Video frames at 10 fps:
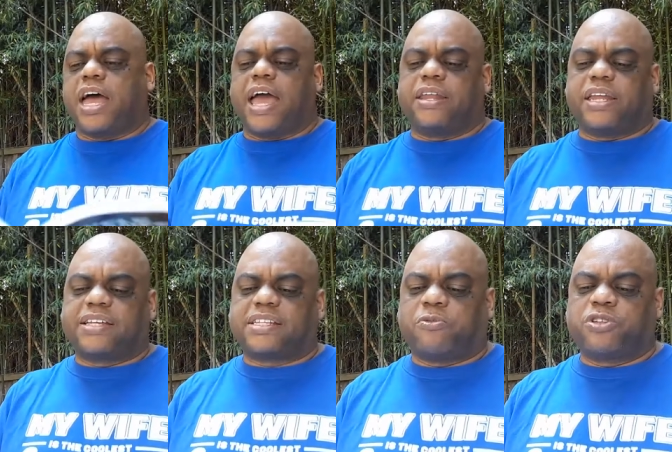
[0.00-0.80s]
And
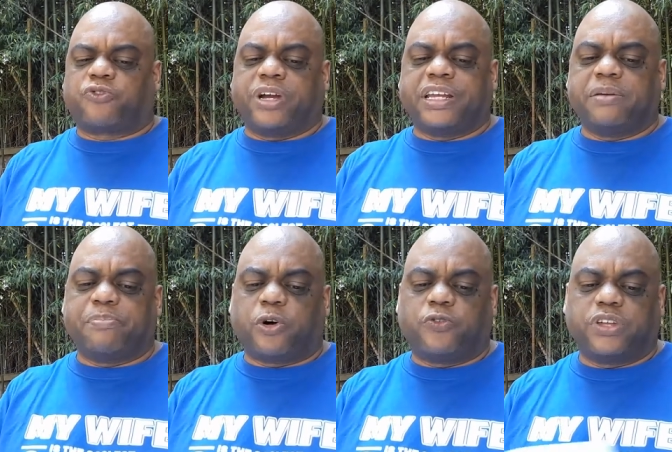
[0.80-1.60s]
as I was reading
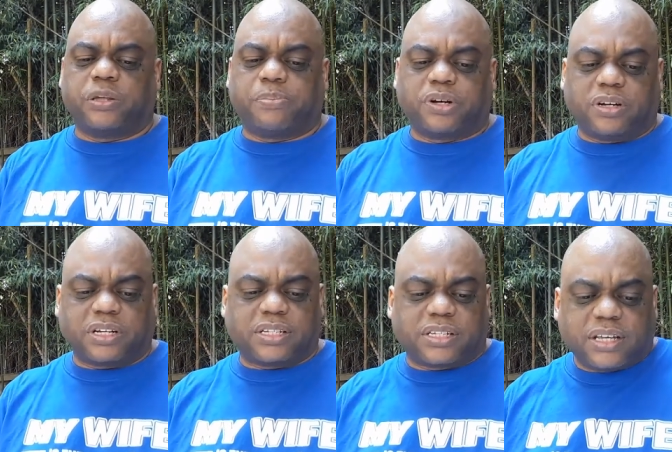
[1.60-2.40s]
both of the
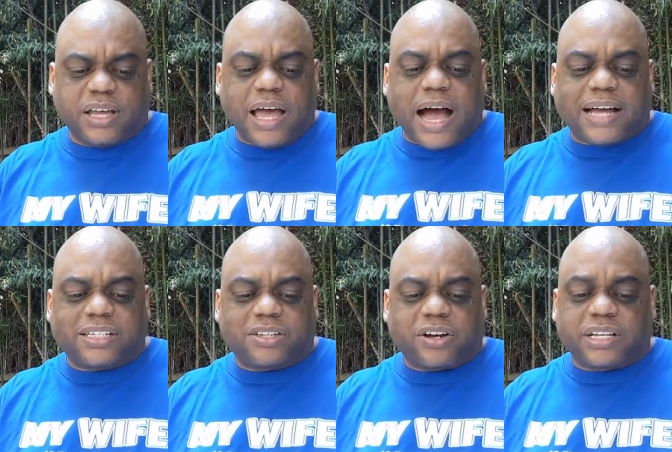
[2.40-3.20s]
books, I
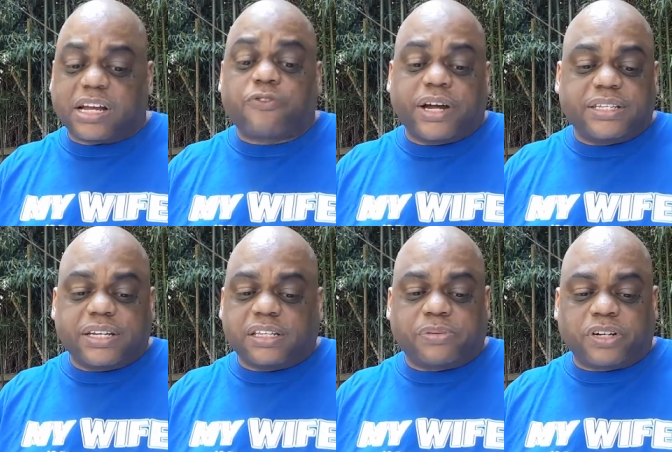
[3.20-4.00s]
start, because I read the
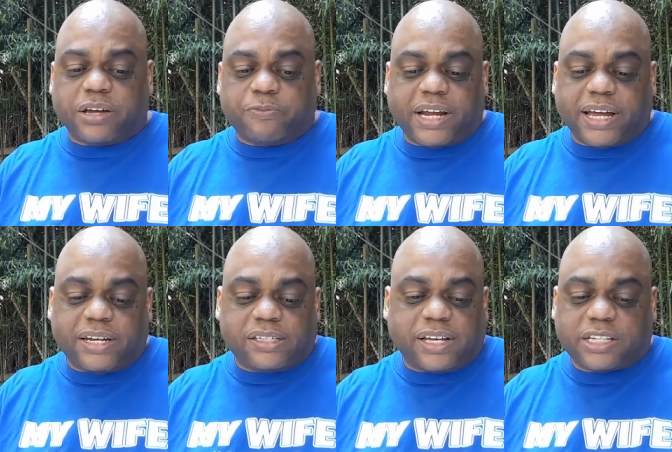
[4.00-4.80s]
other book, and when I get
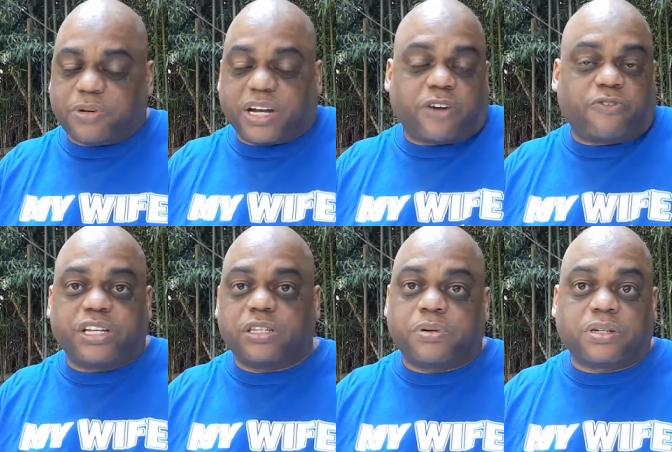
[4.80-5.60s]
a textbook, I read
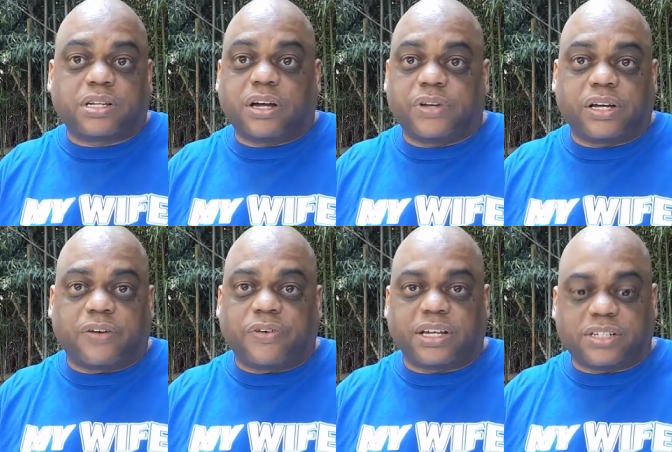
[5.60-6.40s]
the books cover to
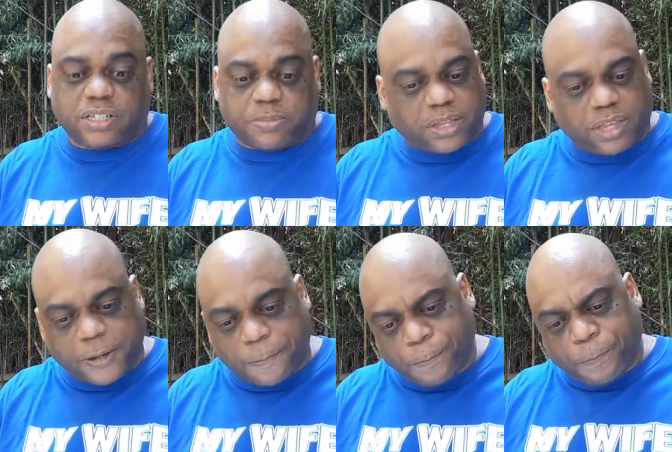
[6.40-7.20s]
cover. That's just my
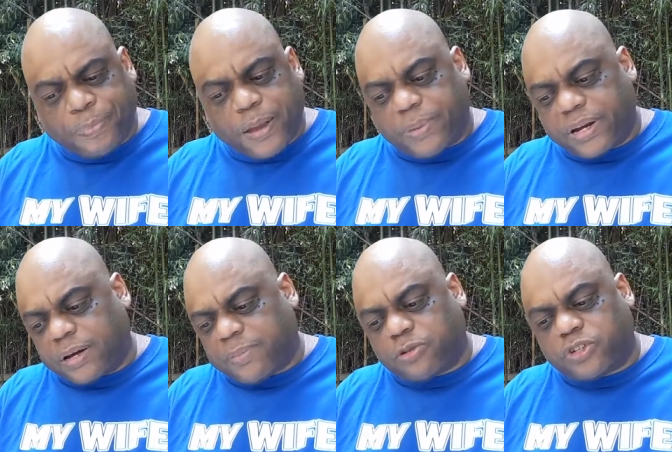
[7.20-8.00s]
thing. But
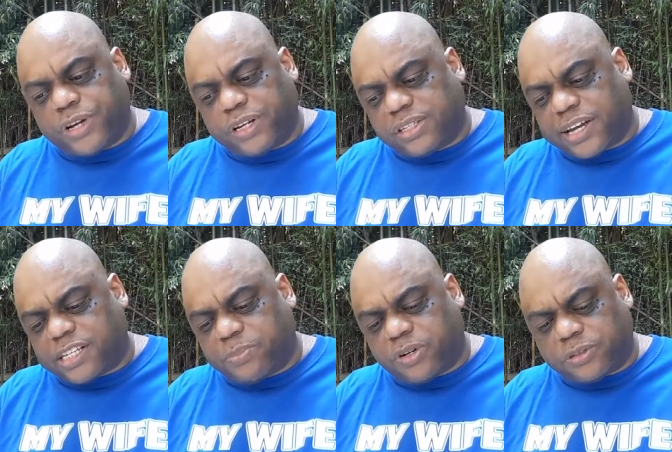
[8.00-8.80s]
um, I was reading a
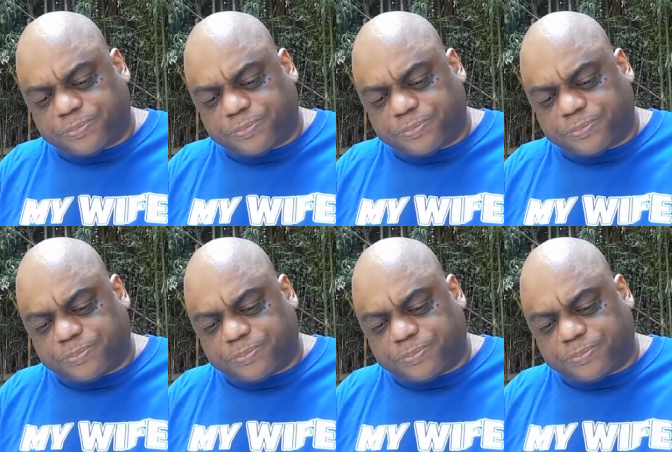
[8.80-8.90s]
textbook,